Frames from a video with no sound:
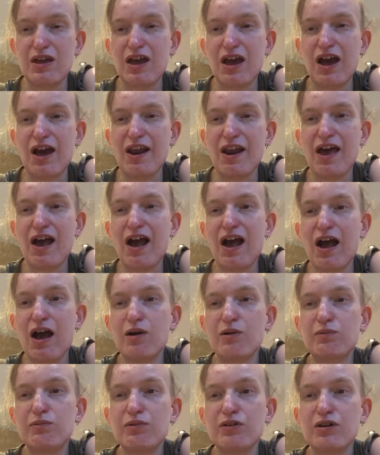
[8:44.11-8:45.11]
and
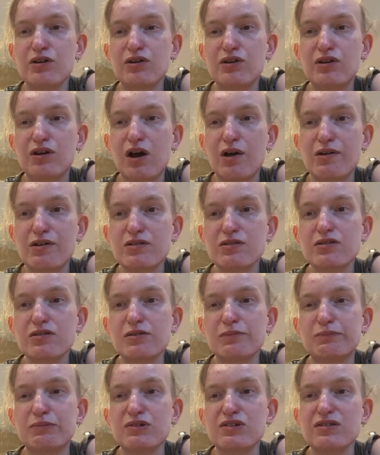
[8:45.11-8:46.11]
how we are going to
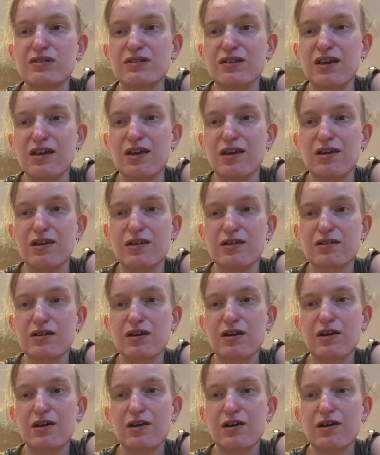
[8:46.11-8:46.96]
proceed.